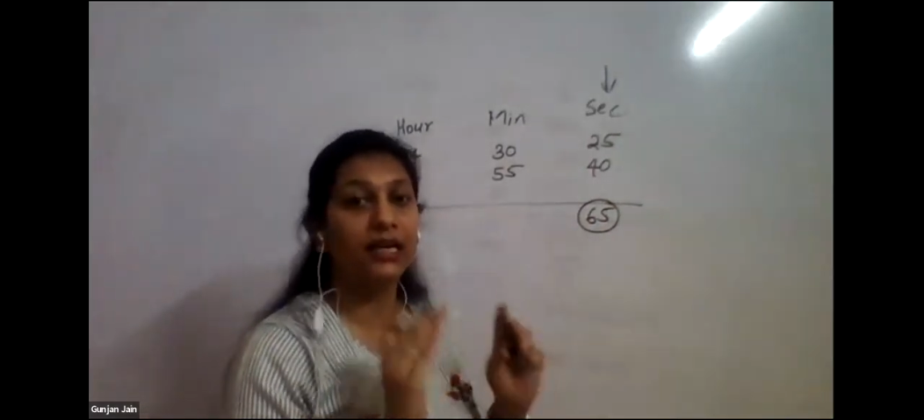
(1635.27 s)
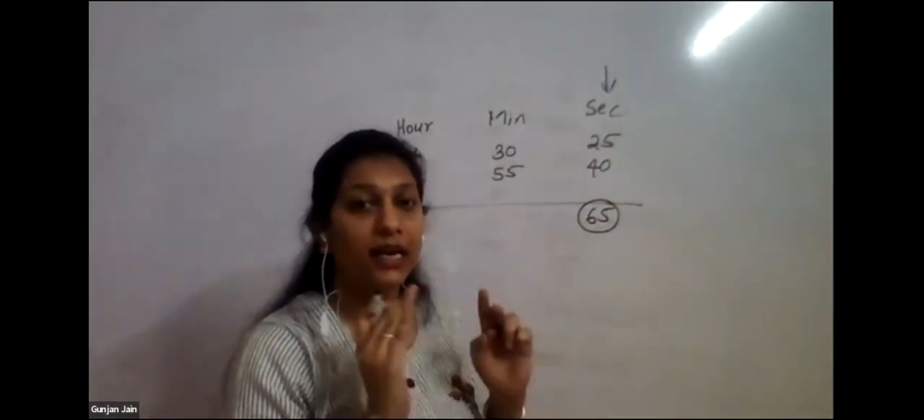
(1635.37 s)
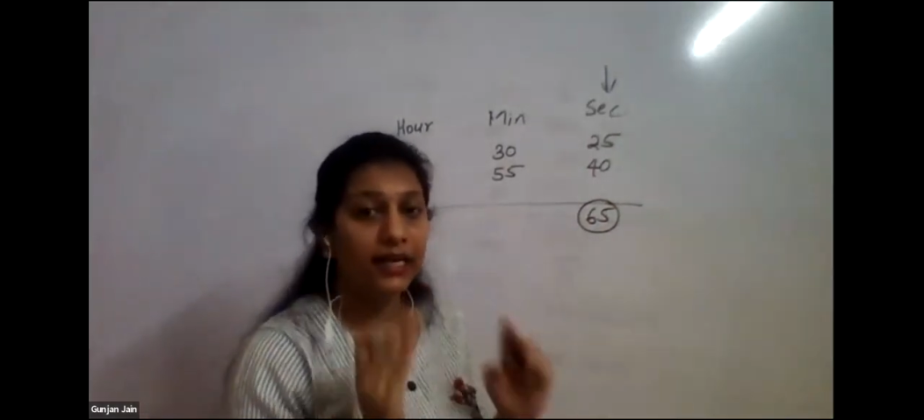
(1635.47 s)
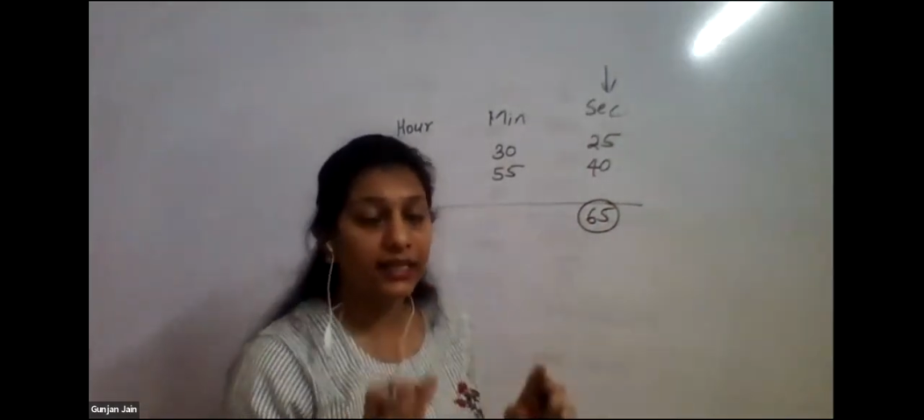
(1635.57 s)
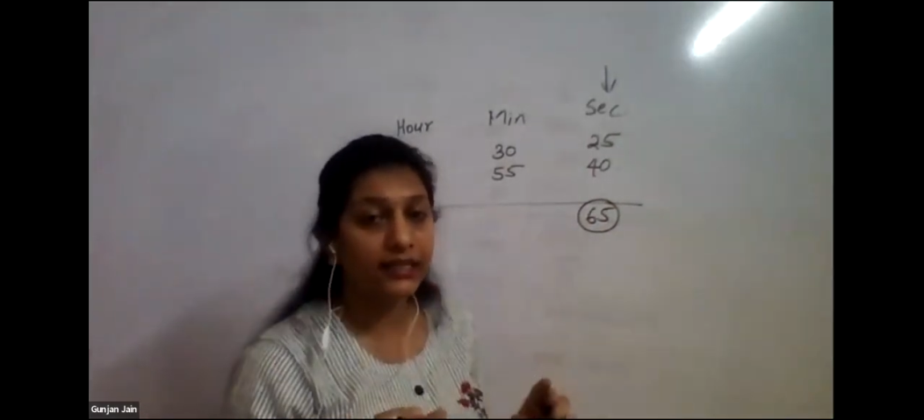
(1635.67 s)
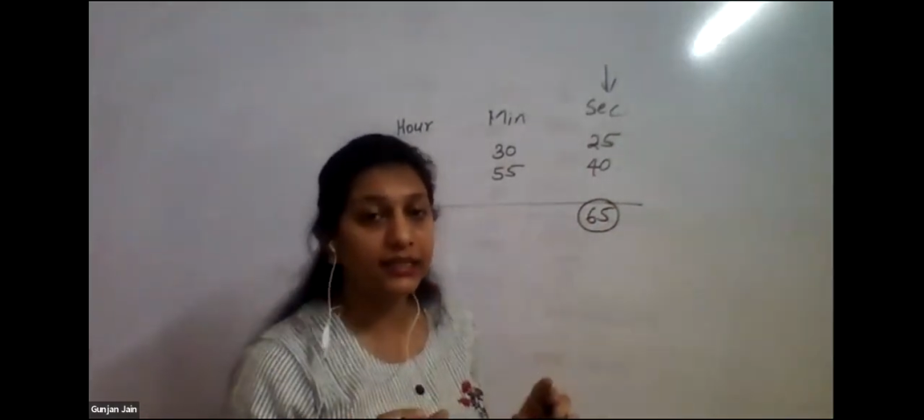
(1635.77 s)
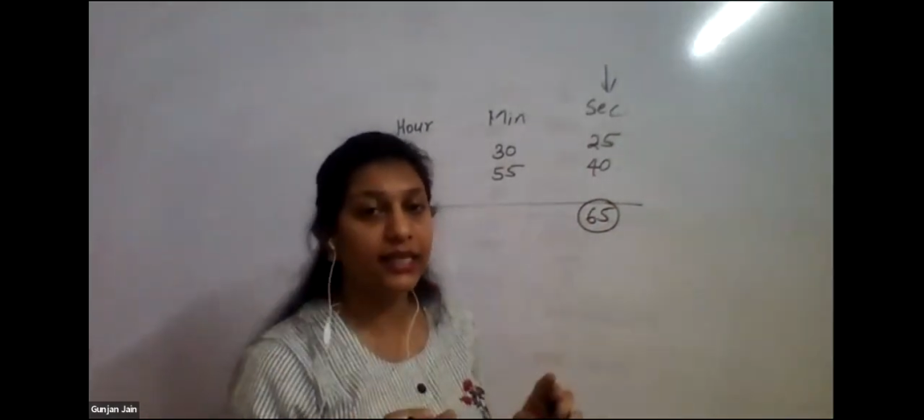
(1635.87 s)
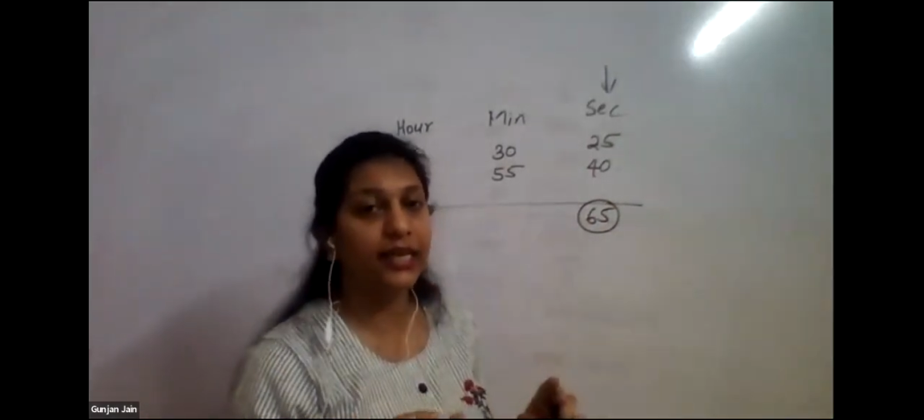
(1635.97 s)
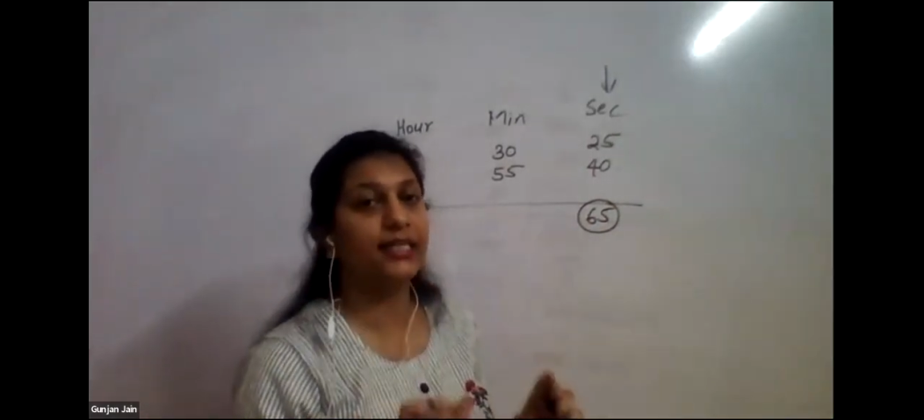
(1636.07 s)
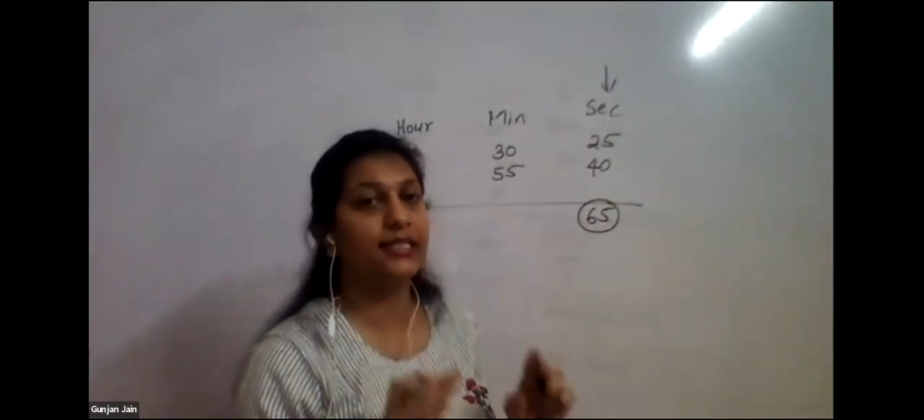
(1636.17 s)
greater
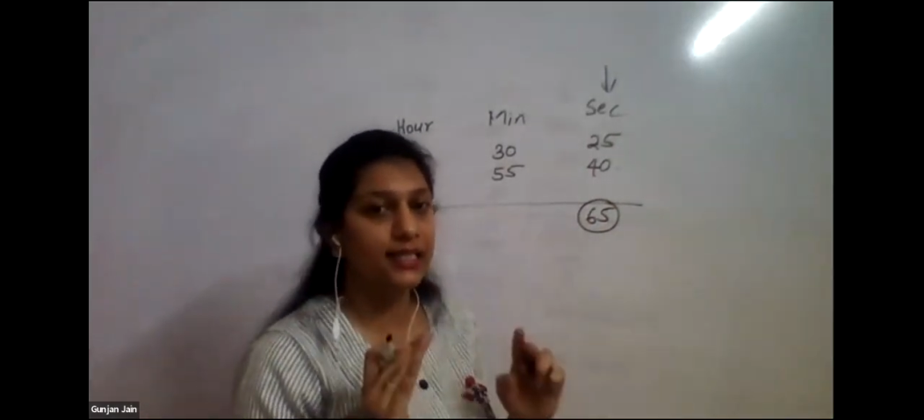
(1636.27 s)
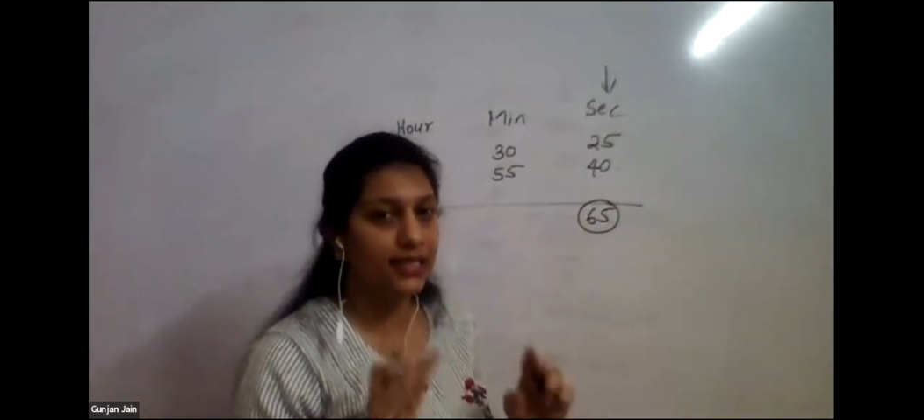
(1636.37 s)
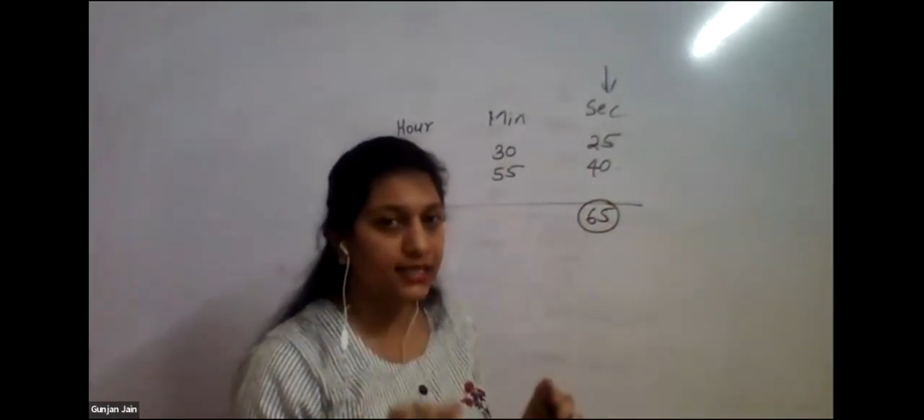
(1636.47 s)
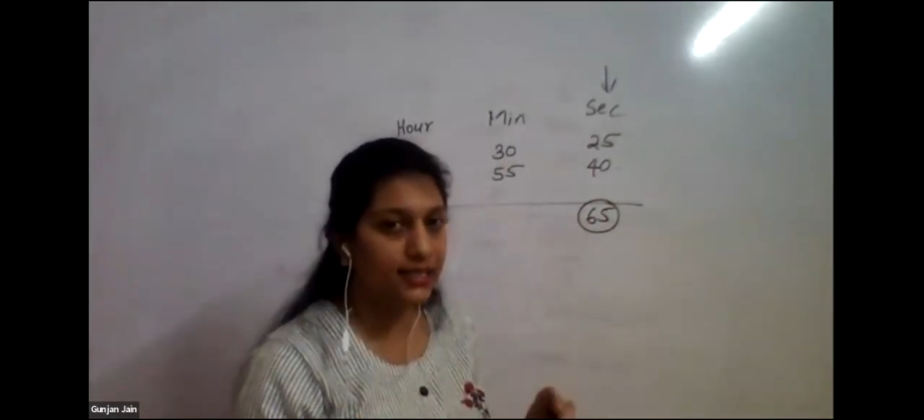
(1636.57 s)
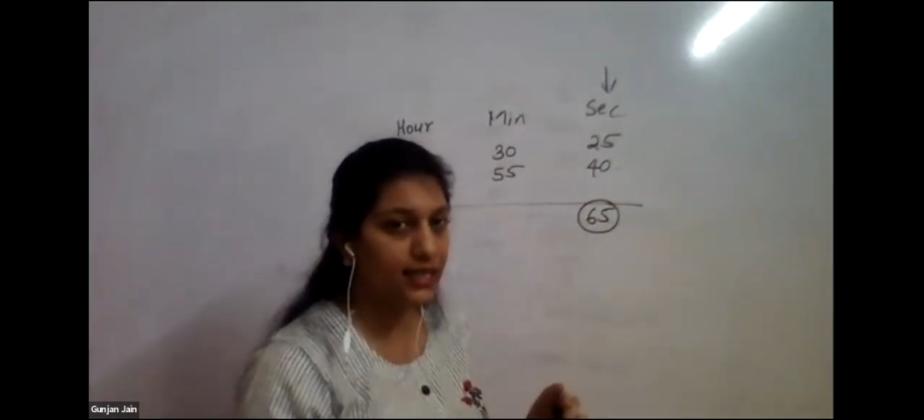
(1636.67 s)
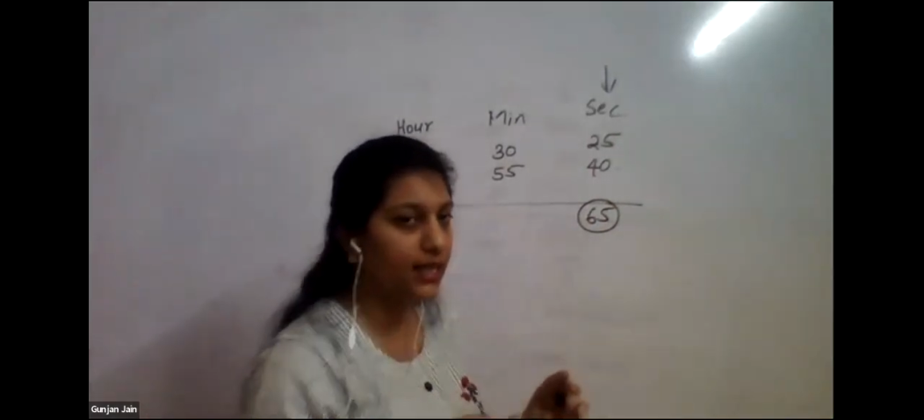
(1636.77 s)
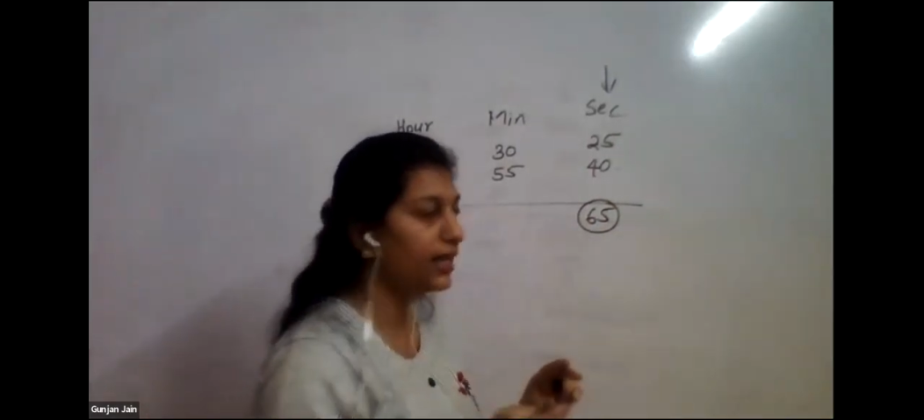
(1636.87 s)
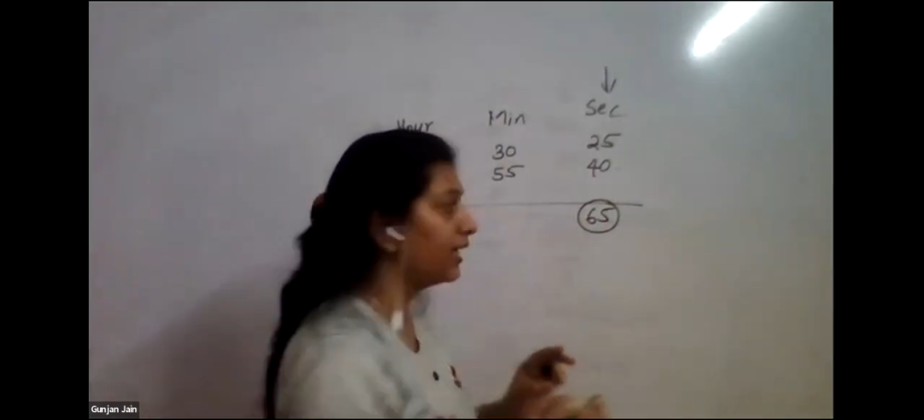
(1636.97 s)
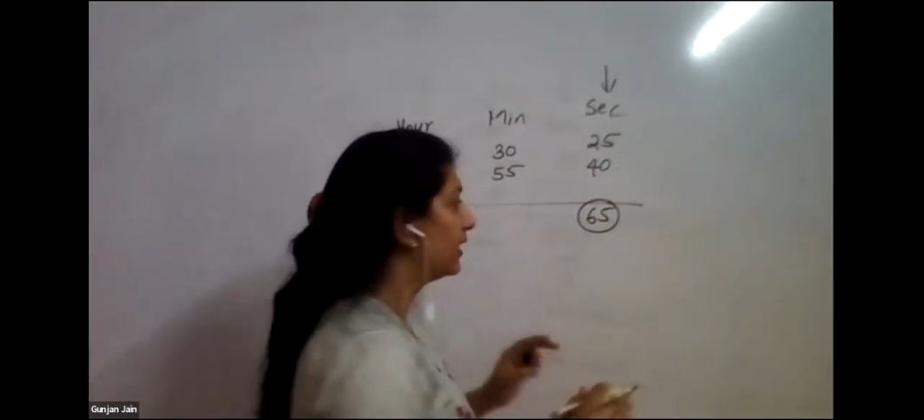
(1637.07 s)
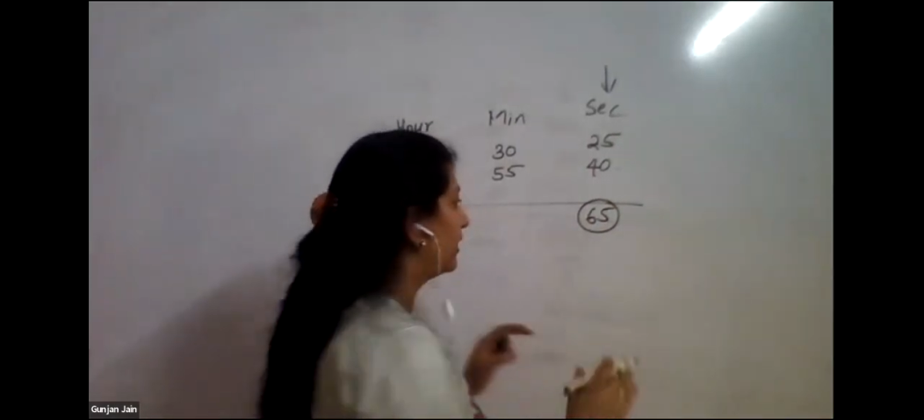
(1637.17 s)
than 60,